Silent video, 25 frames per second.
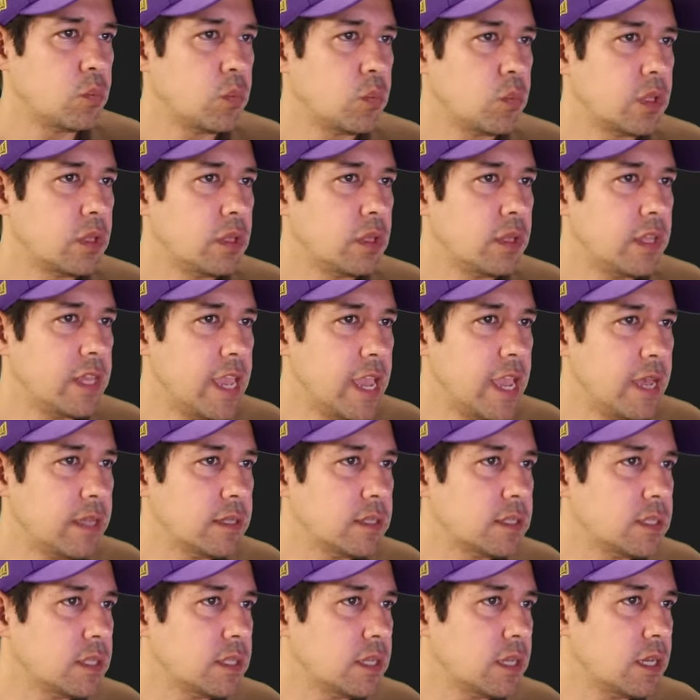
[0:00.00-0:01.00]
Open the
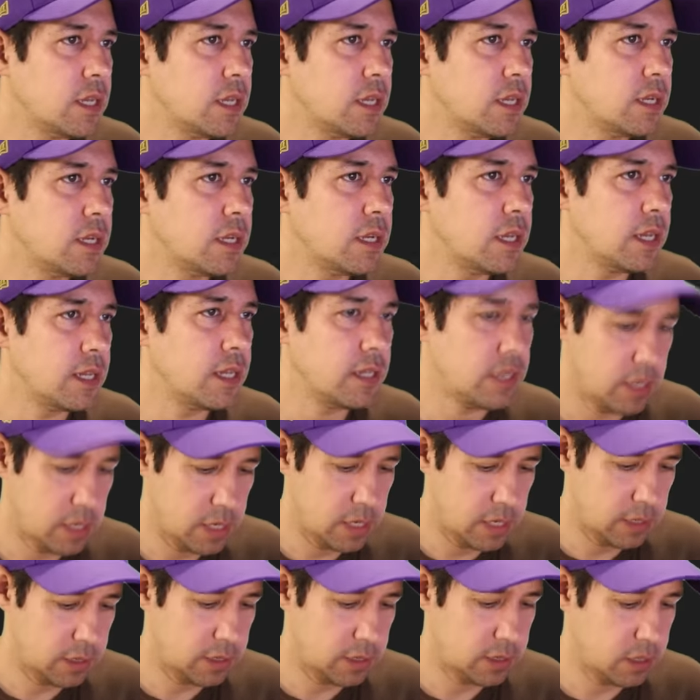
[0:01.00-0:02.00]
outside and the
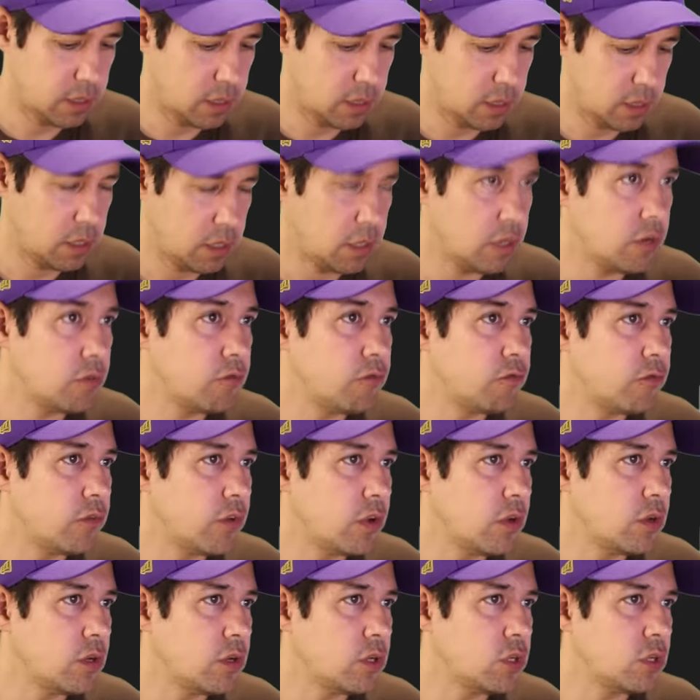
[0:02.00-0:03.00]
inside in
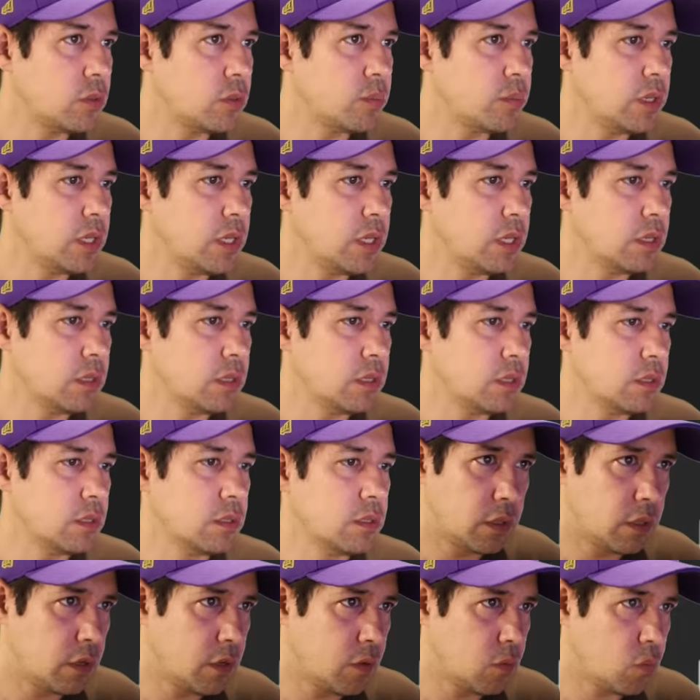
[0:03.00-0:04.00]
Photoshop here.
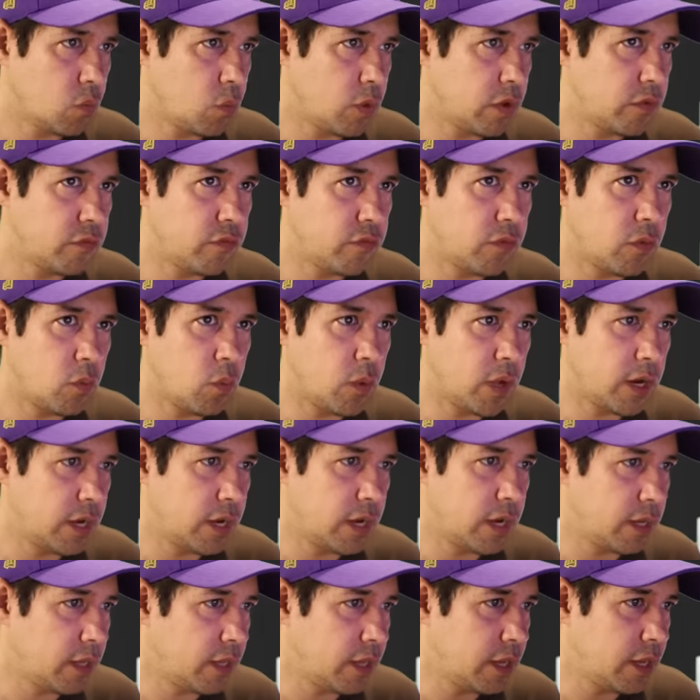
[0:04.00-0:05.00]
They're not one for
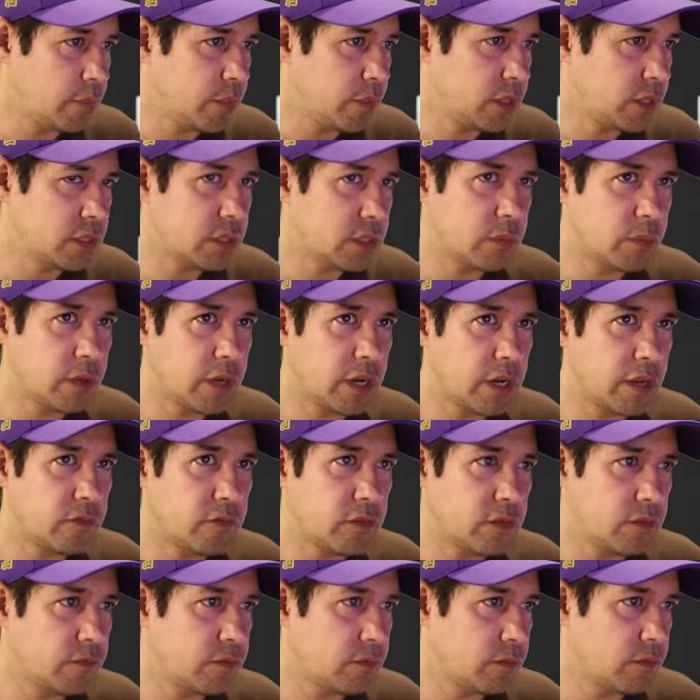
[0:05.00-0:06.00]
one alignment, so I'm gonna
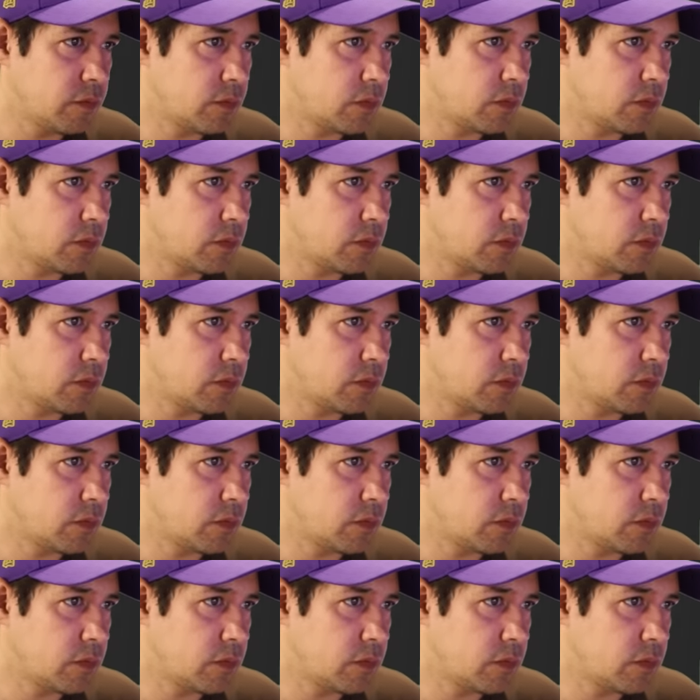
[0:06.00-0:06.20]
have to